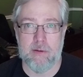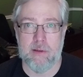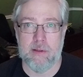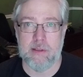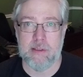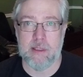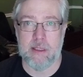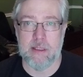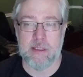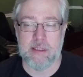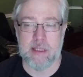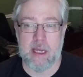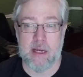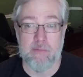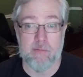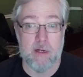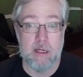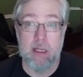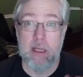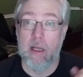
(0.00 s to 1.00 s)
that's
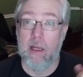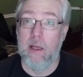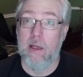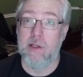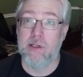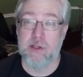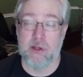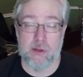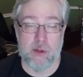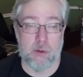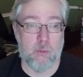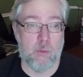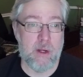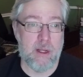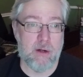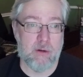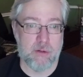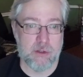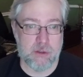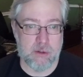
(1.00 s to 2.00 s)
unsavory, so that we
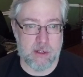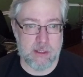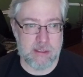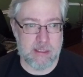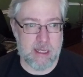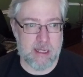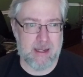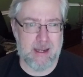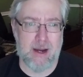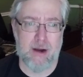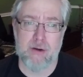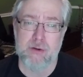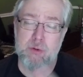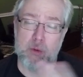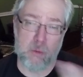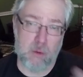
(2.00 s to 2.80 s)
don't trust that character?